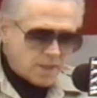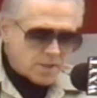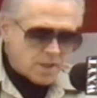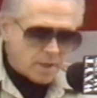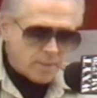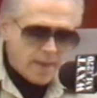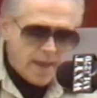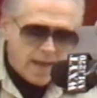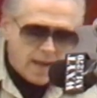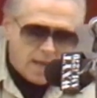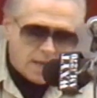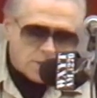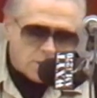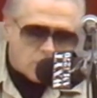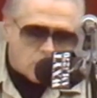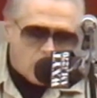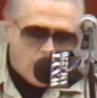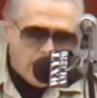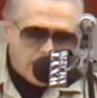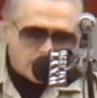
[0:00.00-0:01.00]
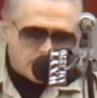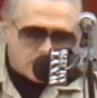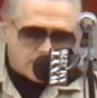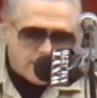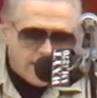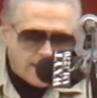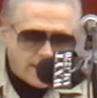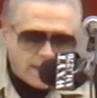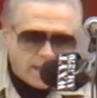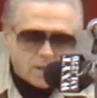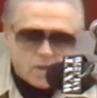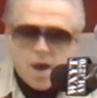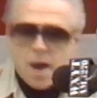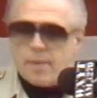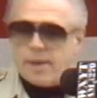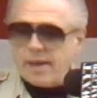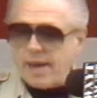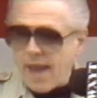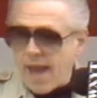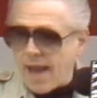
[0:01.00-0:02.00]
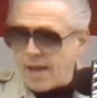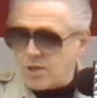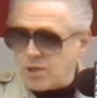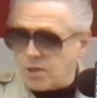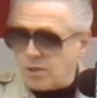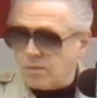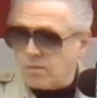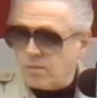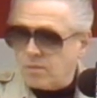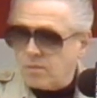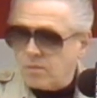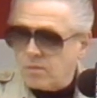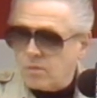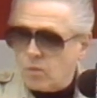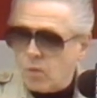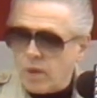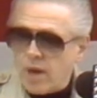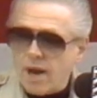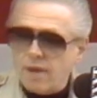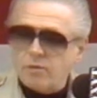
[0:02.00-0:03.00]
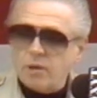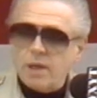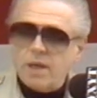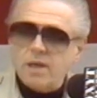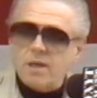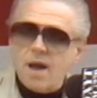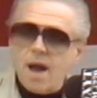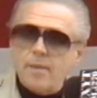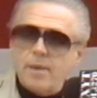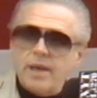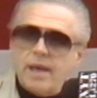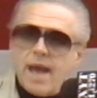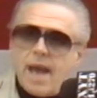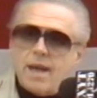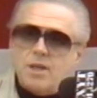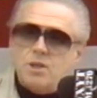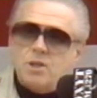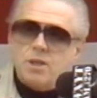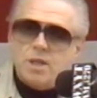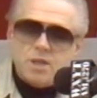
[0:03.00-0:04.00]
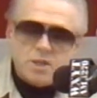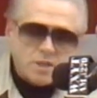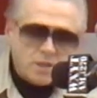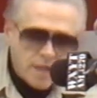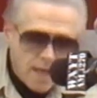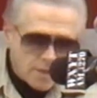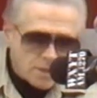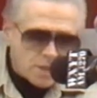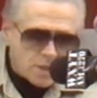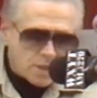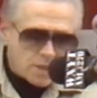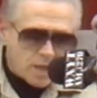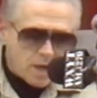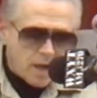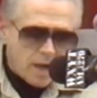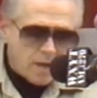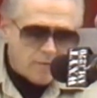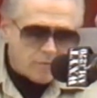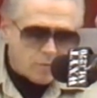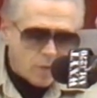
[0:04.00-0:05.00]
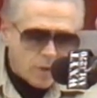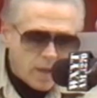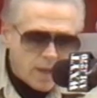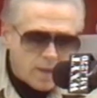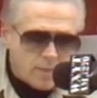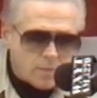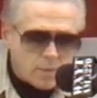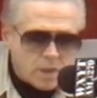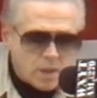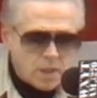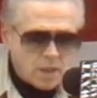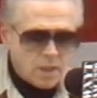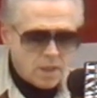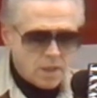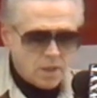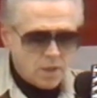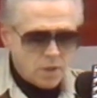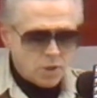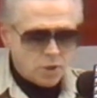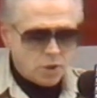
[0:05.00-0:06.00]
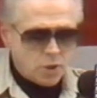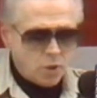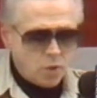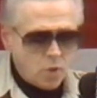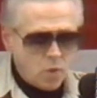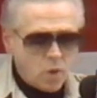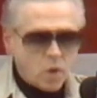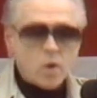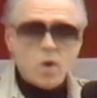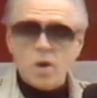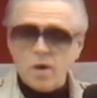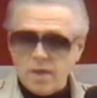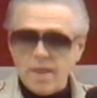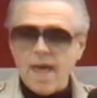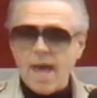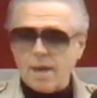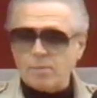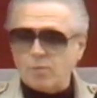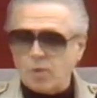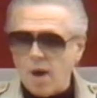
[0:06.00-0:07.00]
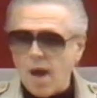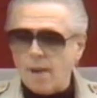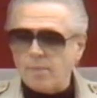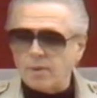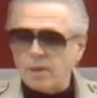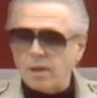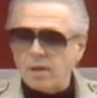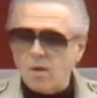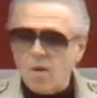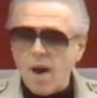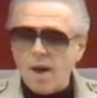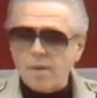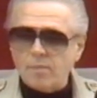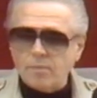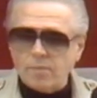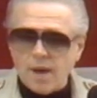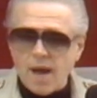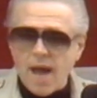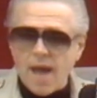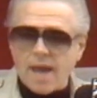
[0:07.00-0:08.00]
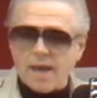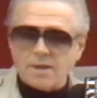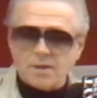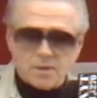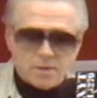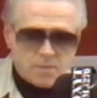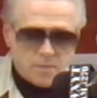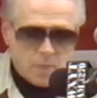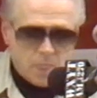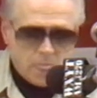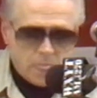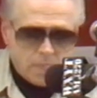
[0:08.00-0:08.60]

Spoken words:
means that a man has the right to take economic action. Whatever economic action is necessary for him to earn that property, go out and buy it,